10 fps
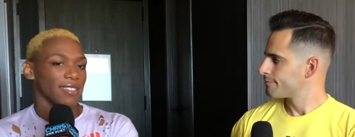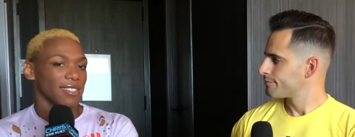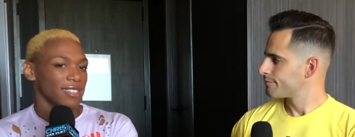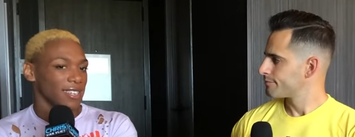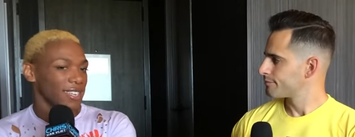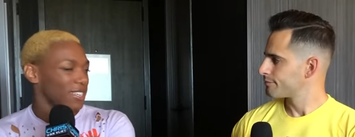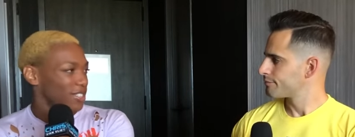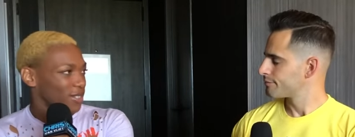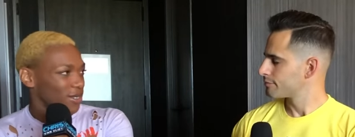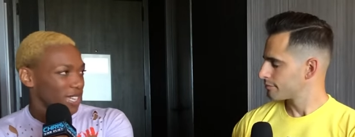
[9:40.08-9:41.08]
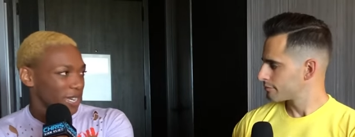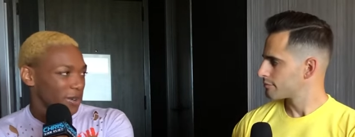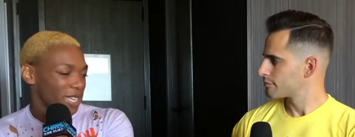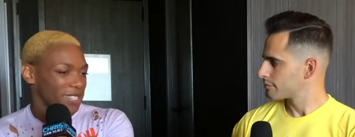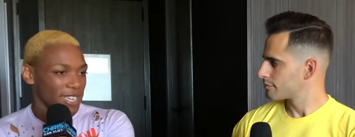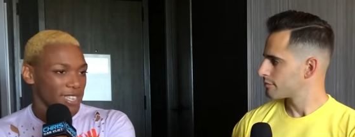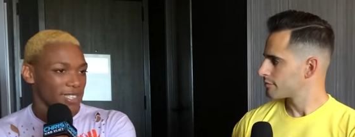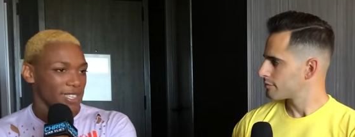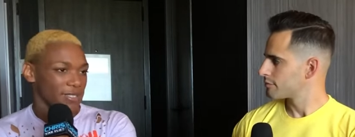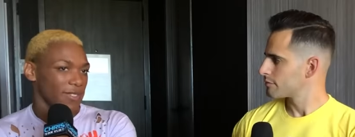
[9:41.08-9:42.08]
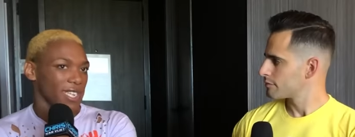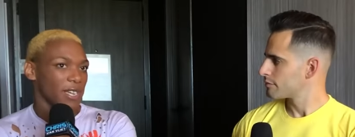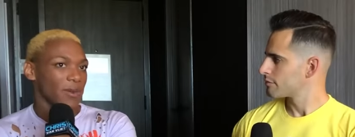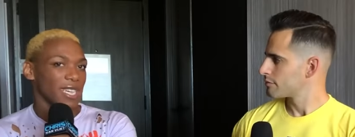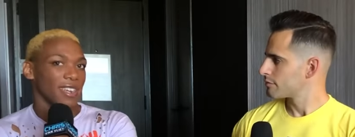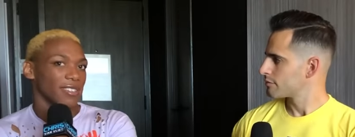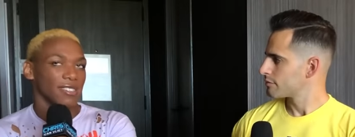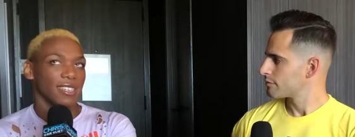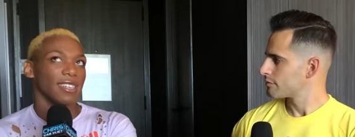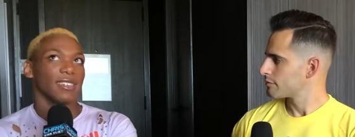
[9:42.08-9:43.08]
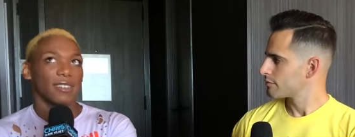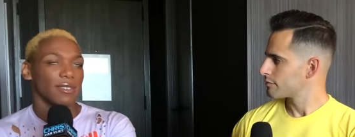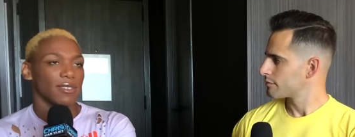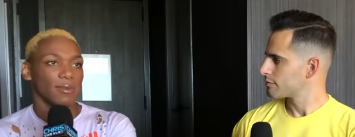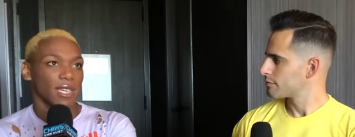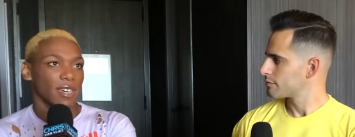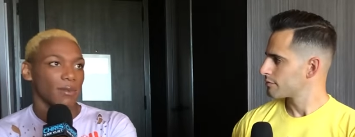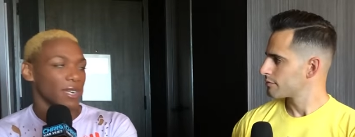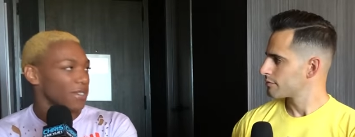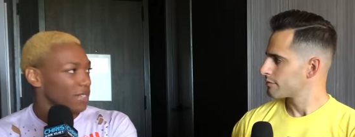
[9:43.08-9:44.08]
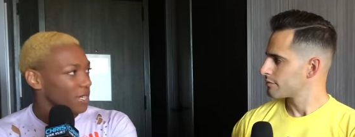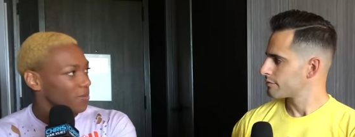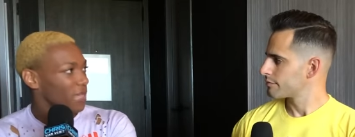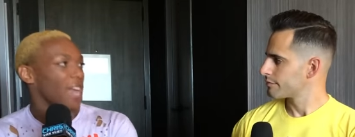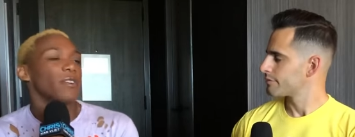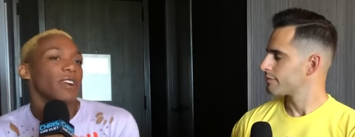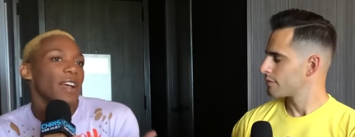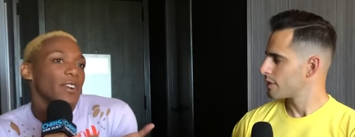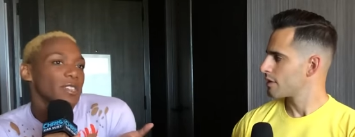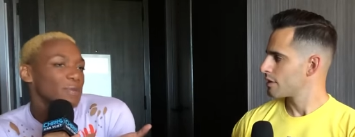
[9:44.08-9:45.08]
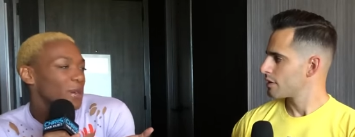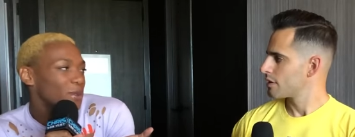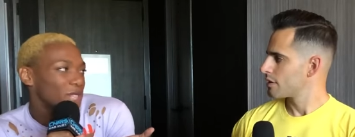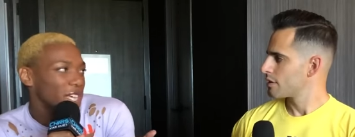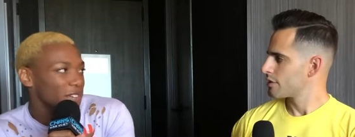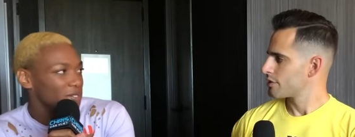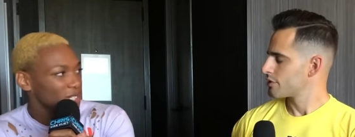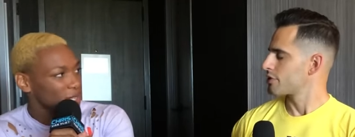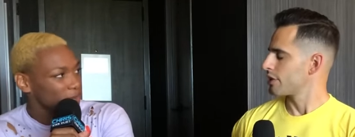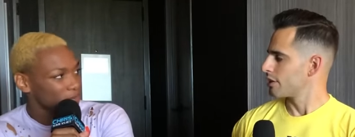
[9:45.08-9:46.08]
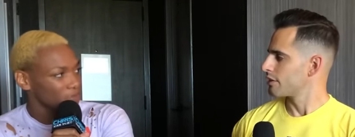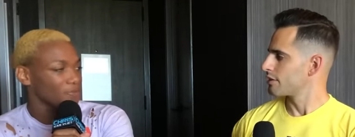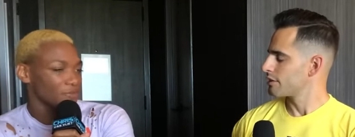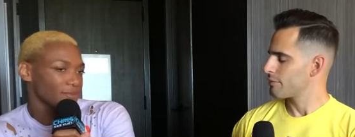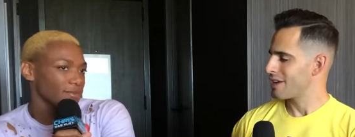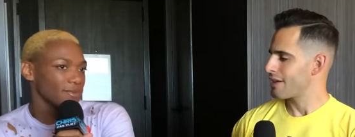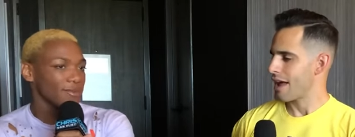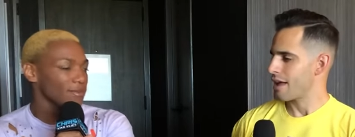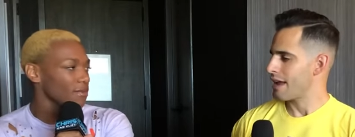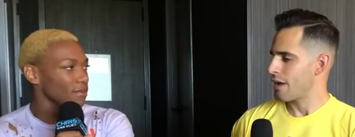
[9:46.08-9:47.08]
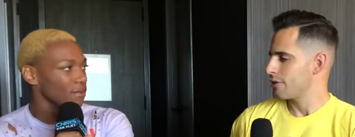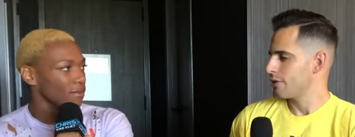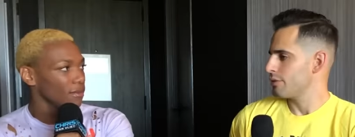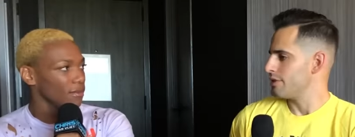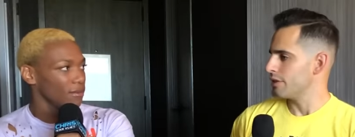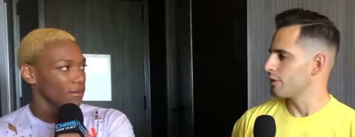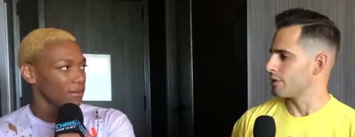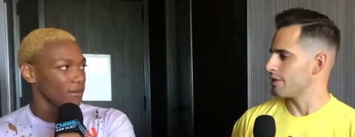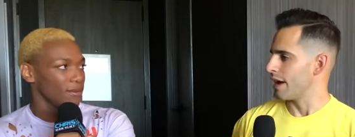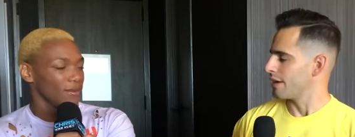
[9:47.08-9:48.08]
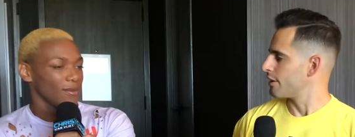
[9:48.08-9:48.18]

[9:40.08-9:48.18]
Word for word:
Speaker 1: the initial, like what he said in, in the video, I was kind of just like, oh my God, whatever. Like I've heard, I've heard this my whole life. So. Sure. But, and how do you deal with that